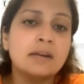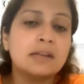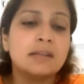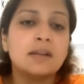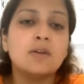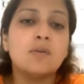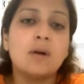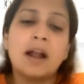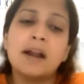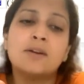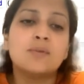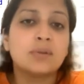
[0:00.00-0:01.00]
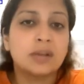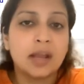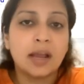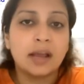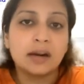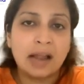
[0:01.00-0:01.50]
it's 0, I don't
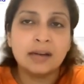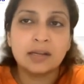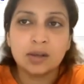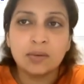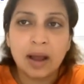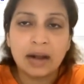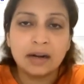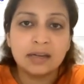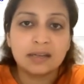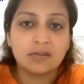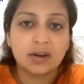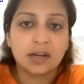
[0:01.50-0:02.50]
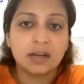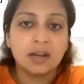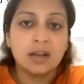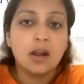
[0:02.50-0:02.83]
care. It's a valid string.